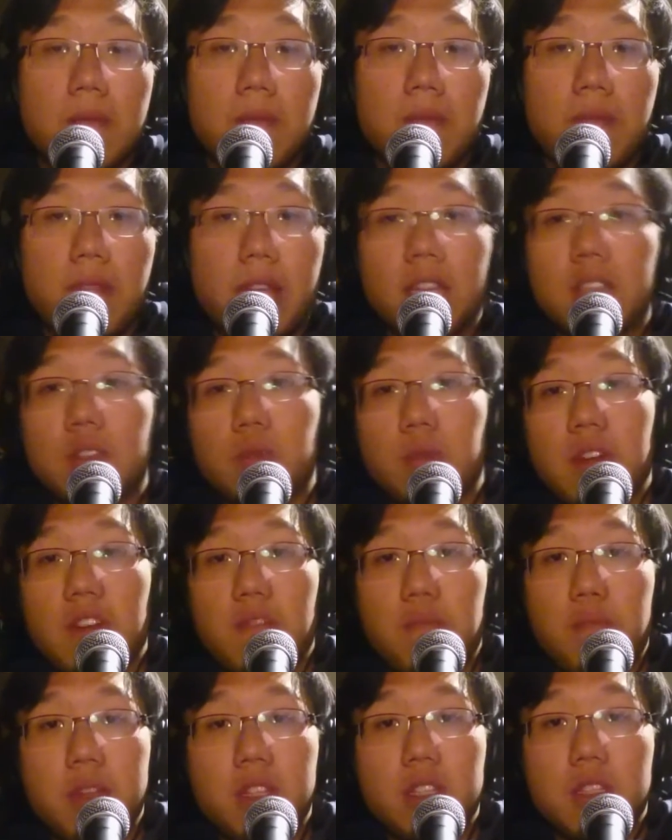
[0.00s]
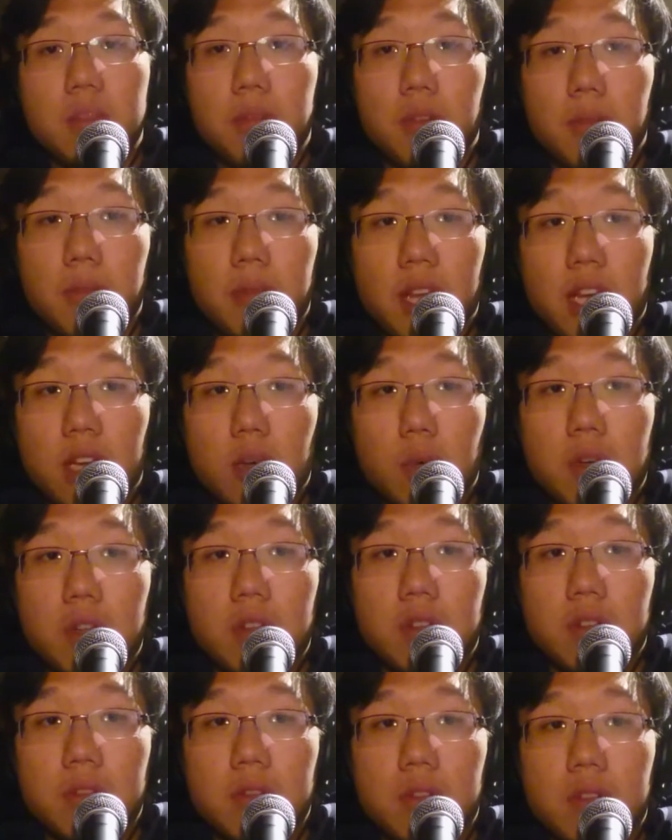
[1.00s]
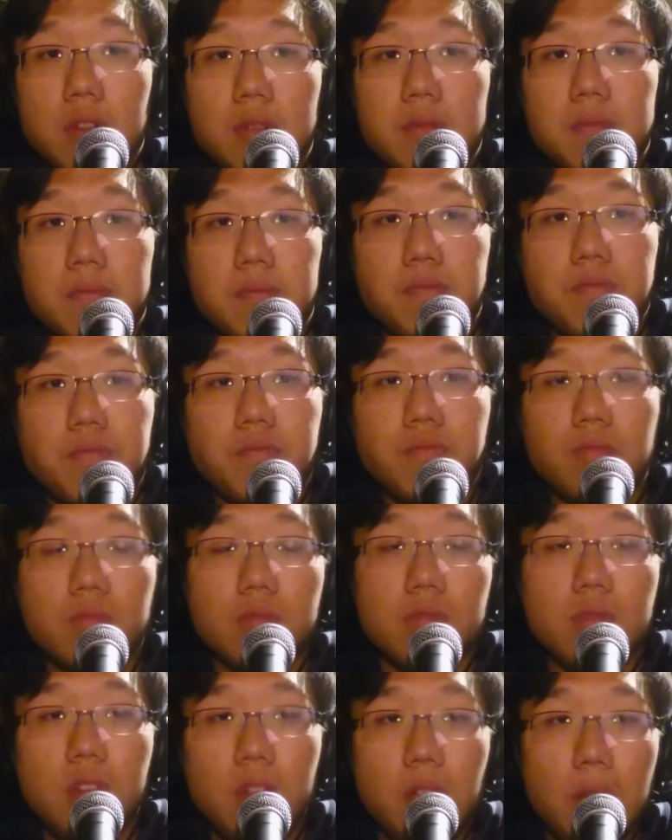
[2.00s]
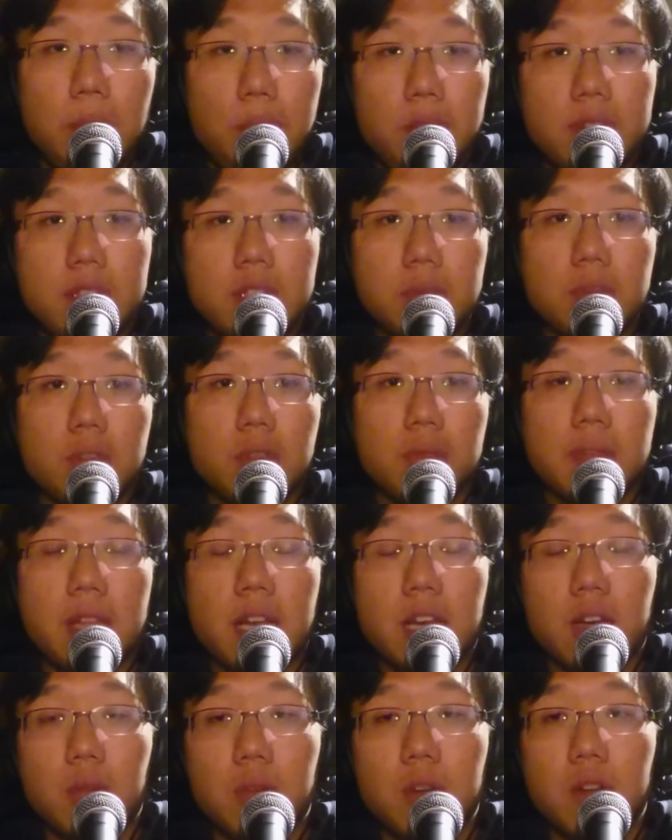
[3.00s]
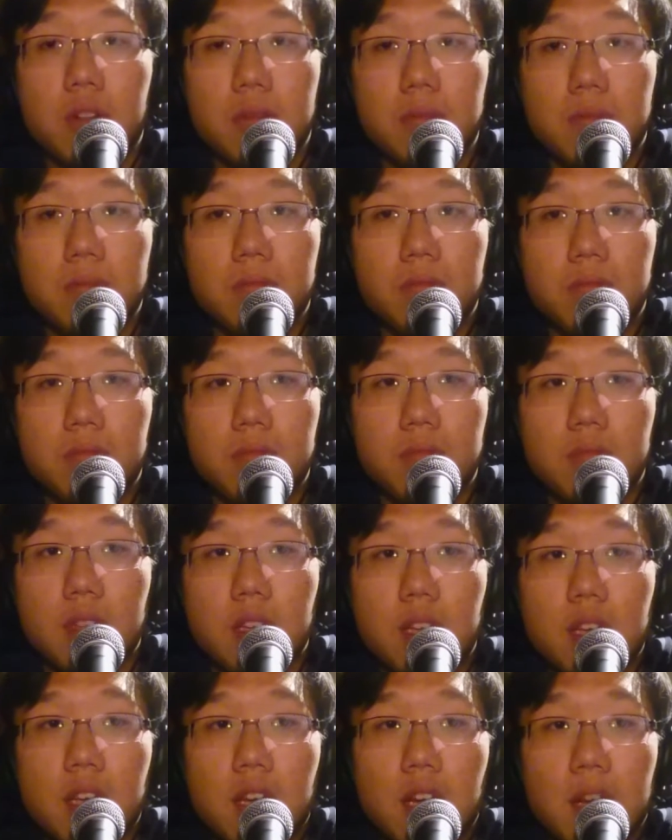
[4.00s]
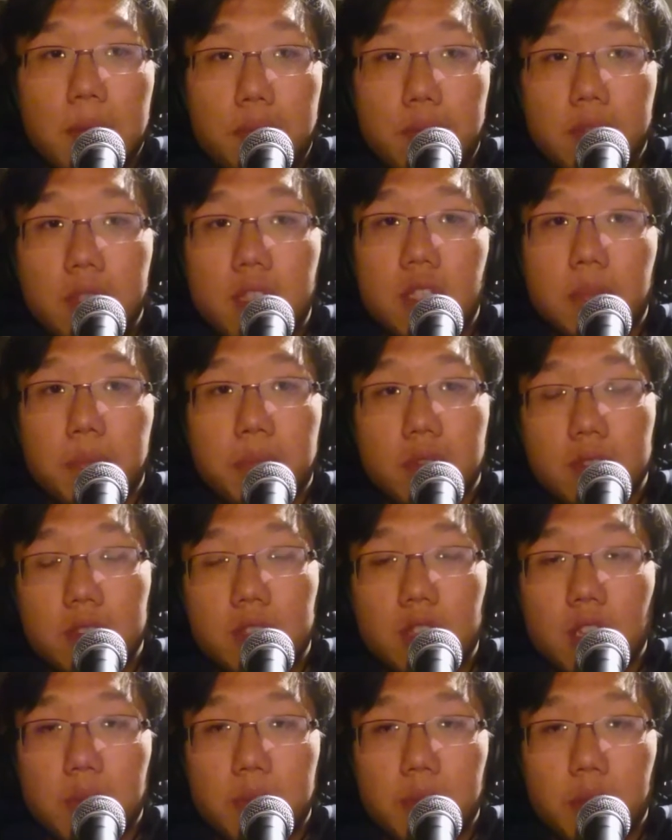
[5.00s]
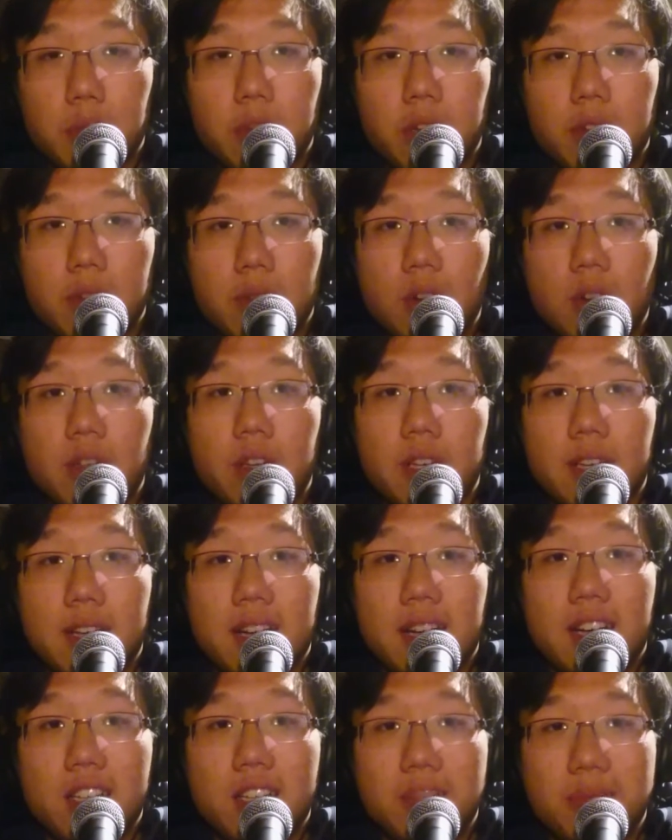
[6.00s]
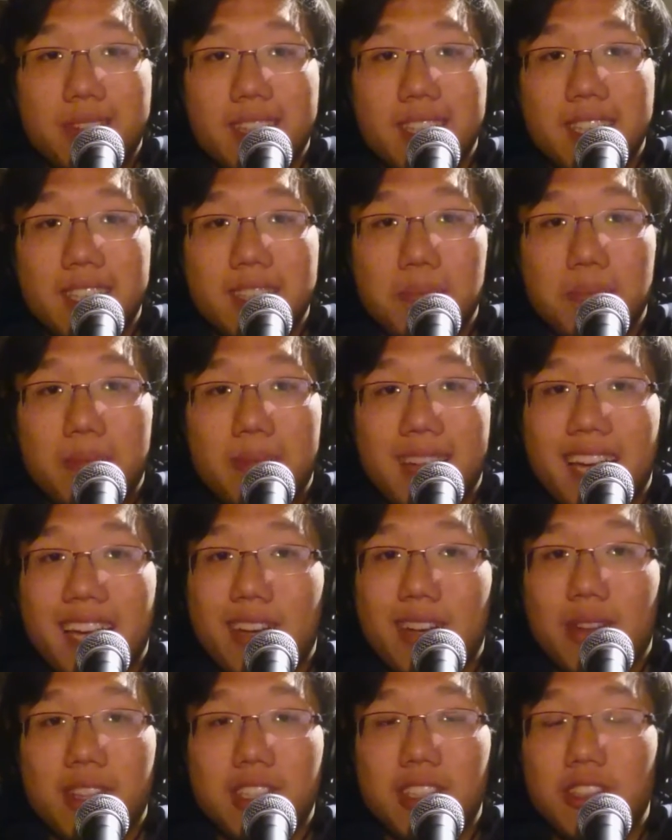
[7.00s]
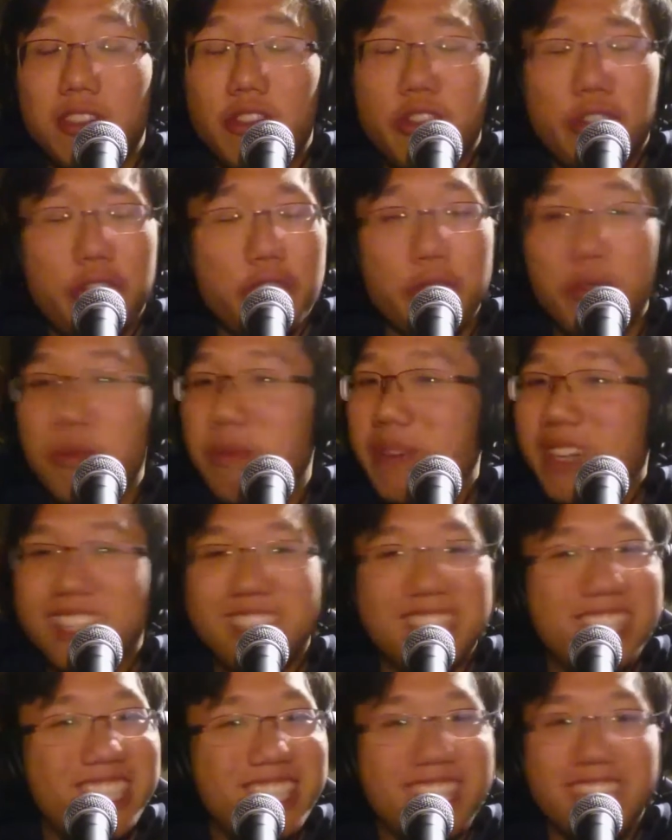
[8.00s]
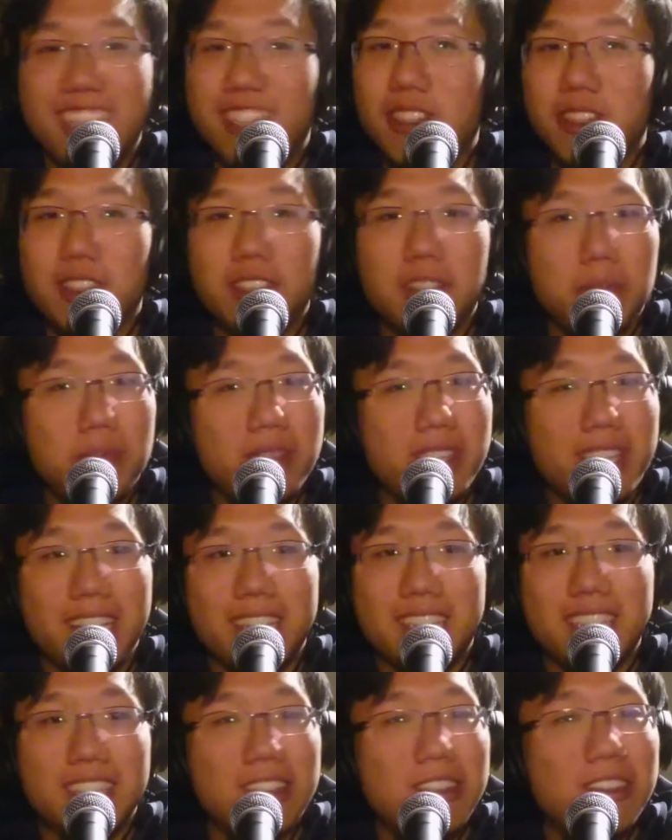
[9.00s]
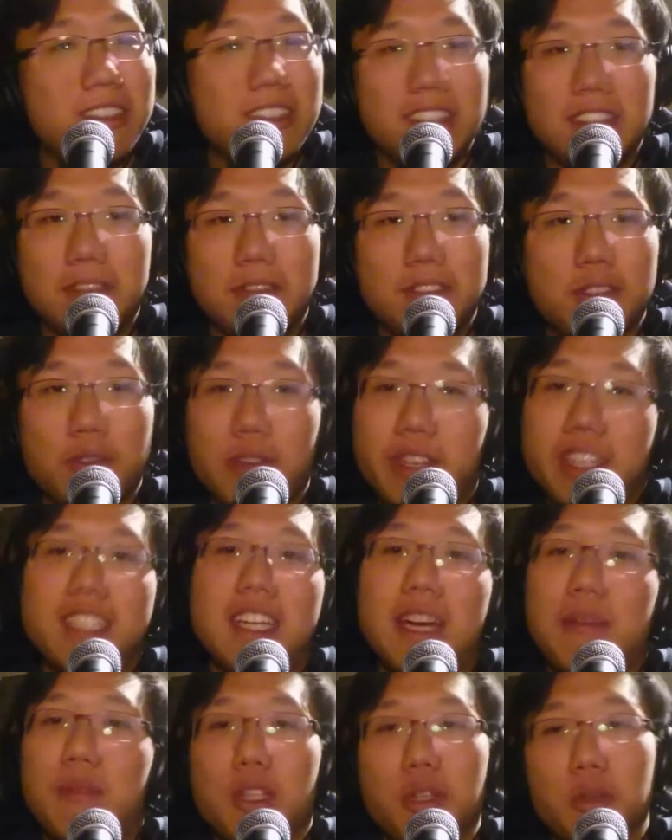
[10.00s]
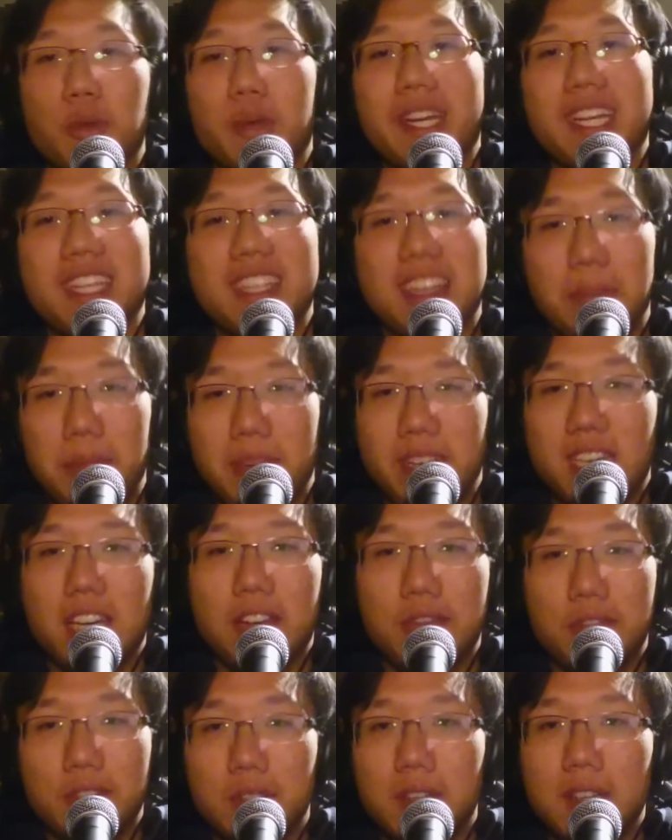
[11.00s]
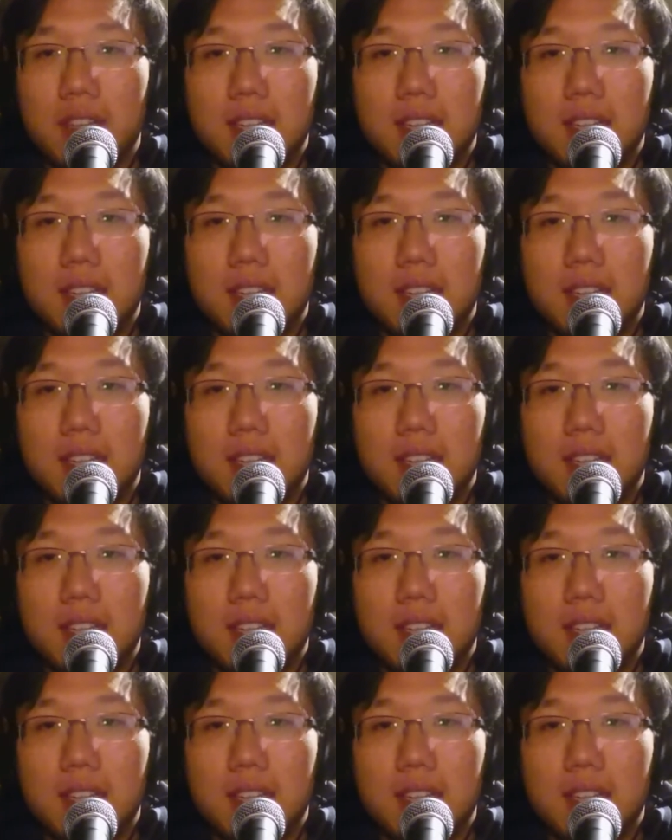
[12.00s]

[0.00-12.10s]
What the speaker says: Next we have Principal Blackwell. Principal Blackwell. A principal stuck between a rock and a hard place. Blackwell has too much shit on her plate and not enough screen time to do anything meaningful.